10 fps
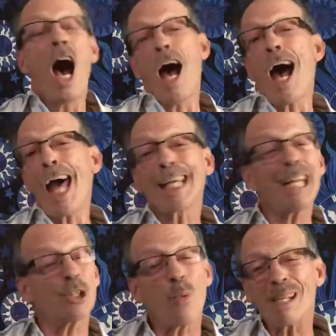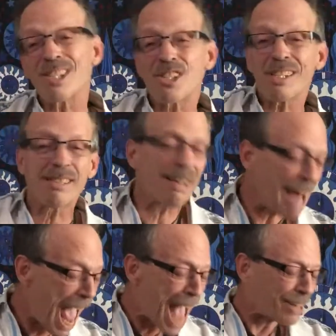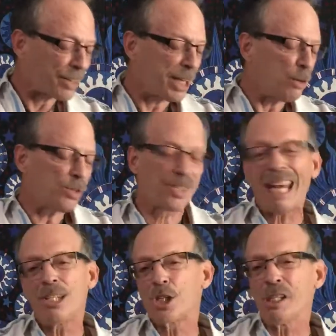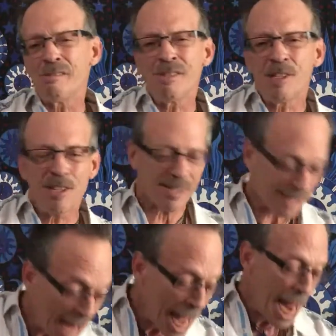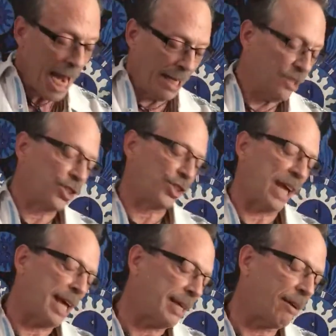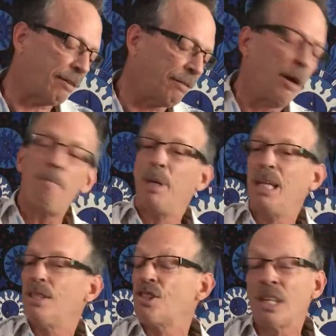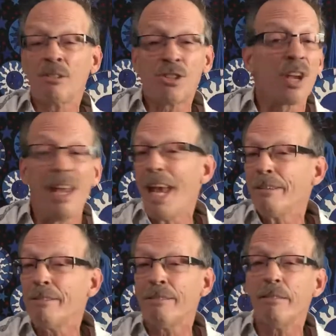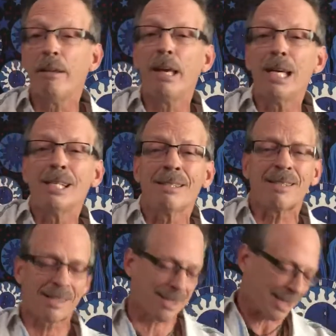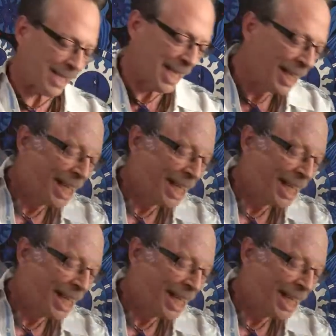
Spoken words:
I got questions and accusations. Instead of peace and tenderness,